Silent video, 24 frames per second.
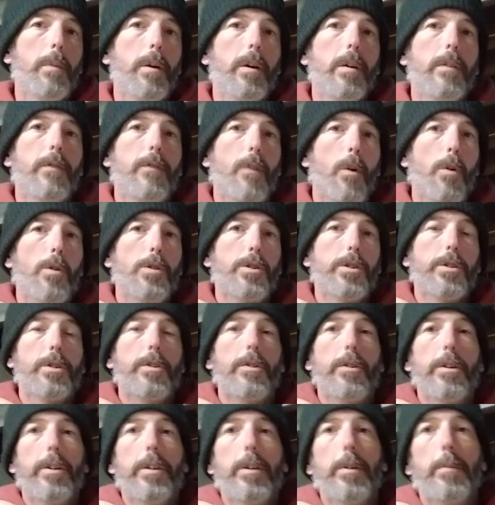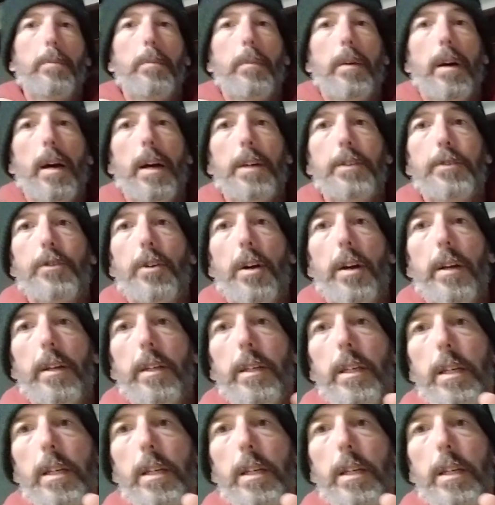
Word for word: But as far as your grip, I try to